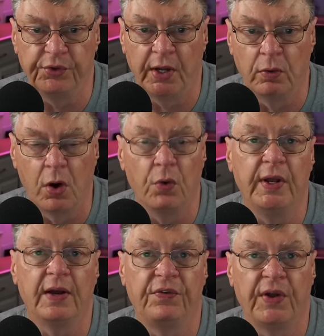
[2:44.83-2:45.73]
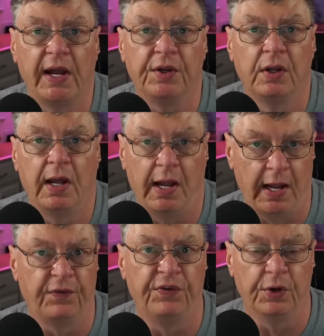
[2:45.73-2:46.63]
they'll only affect
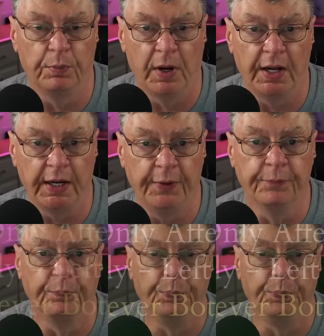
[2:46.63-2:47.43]
half of your body.